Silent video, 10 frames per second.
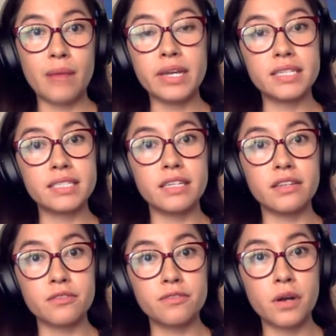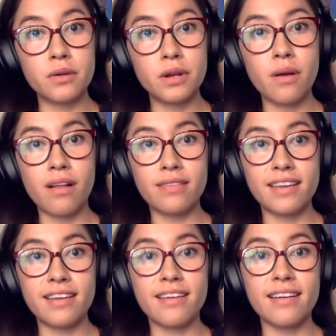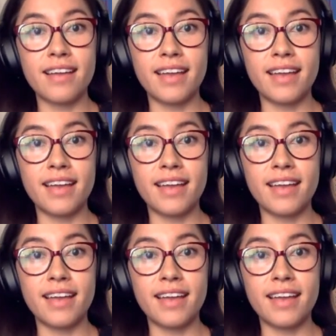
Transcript: You can see their photo on there.